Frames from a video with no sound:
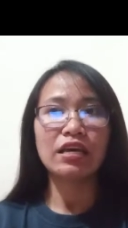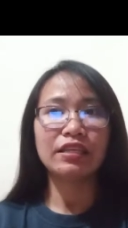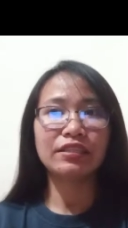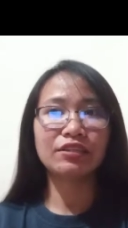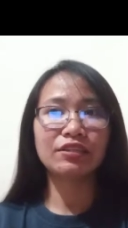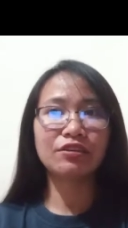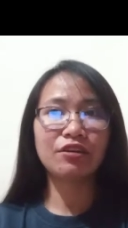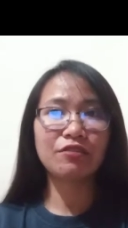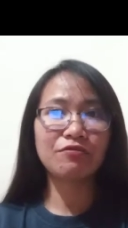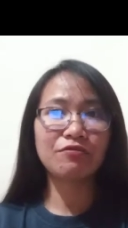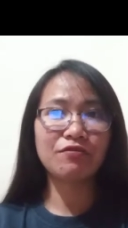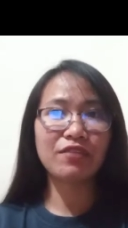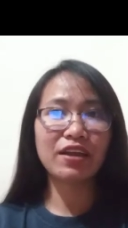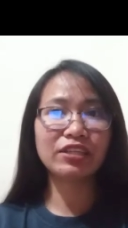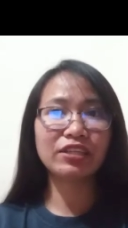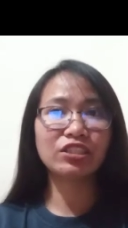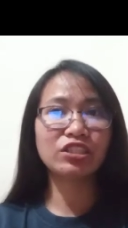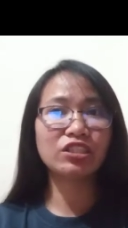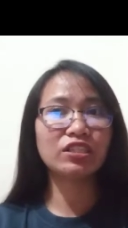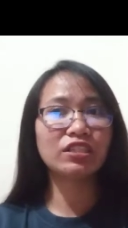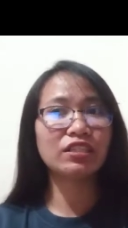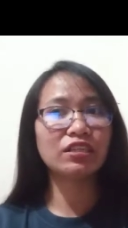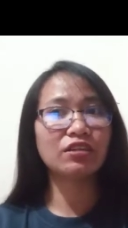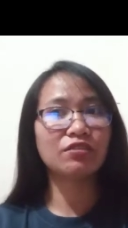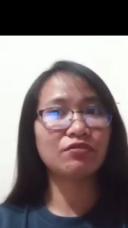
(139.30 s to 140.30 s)
The
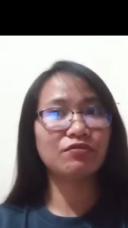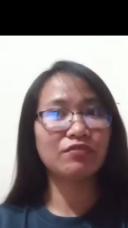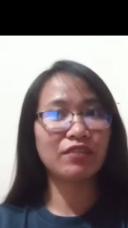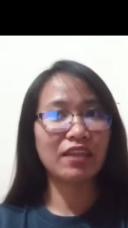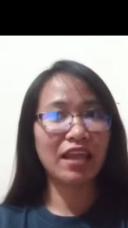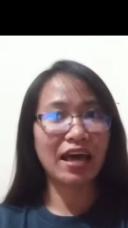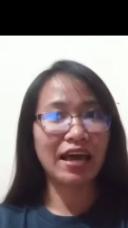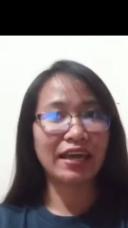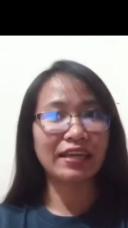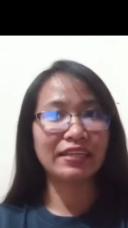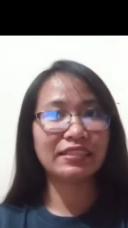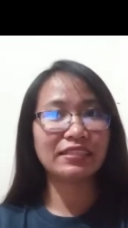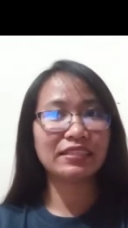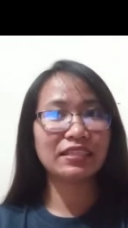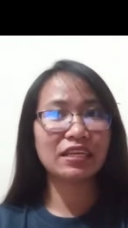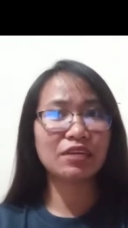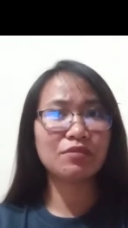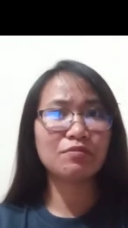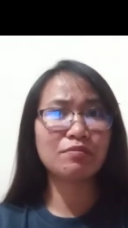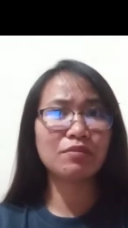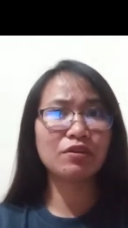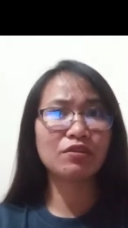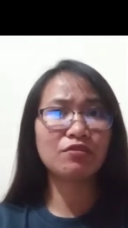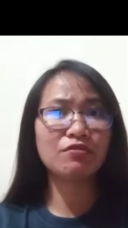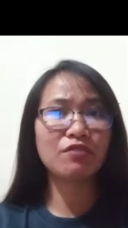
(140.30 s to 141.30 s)
reflection of light
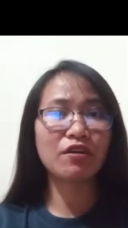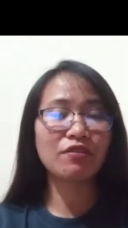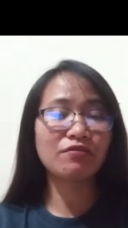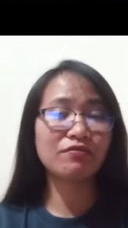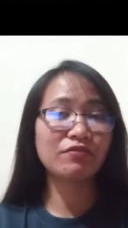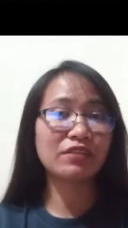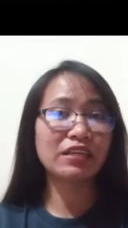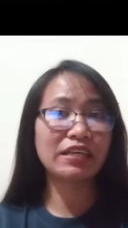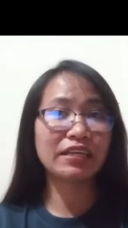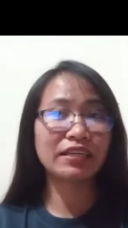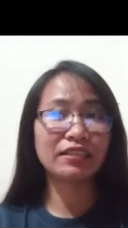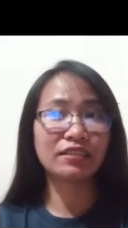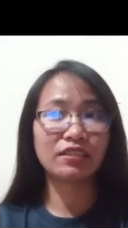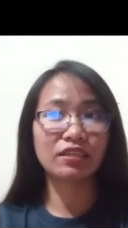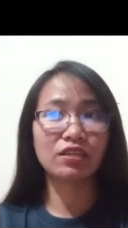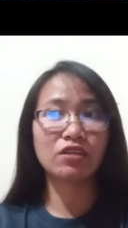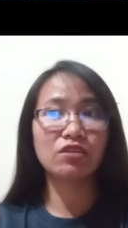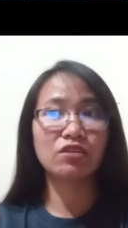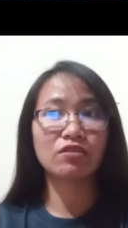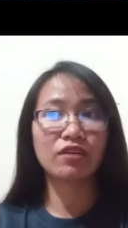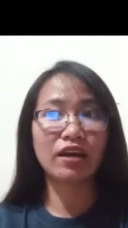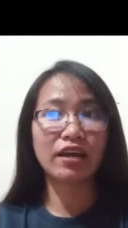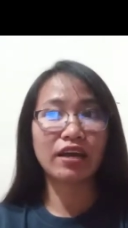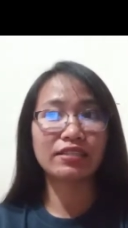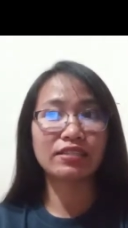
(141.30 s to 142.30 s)
can be roughly
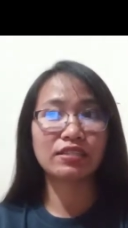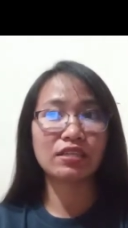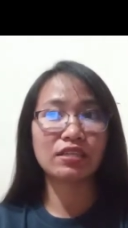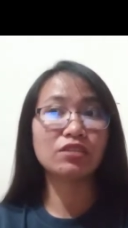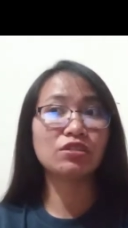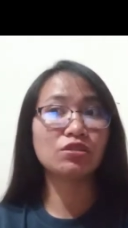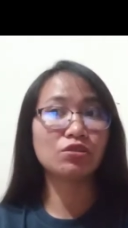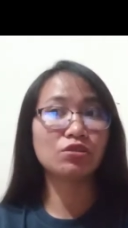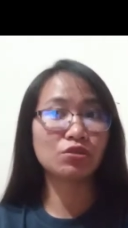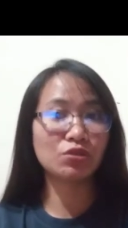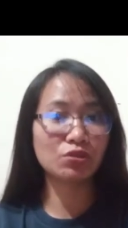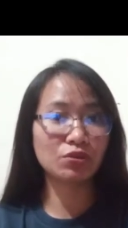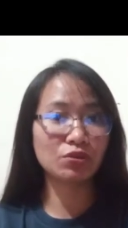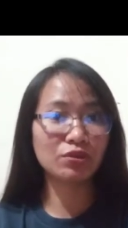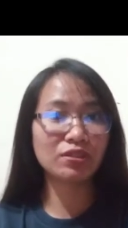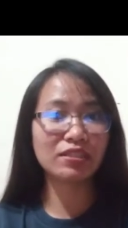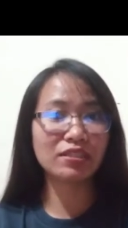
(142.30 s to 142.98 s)
categorized into two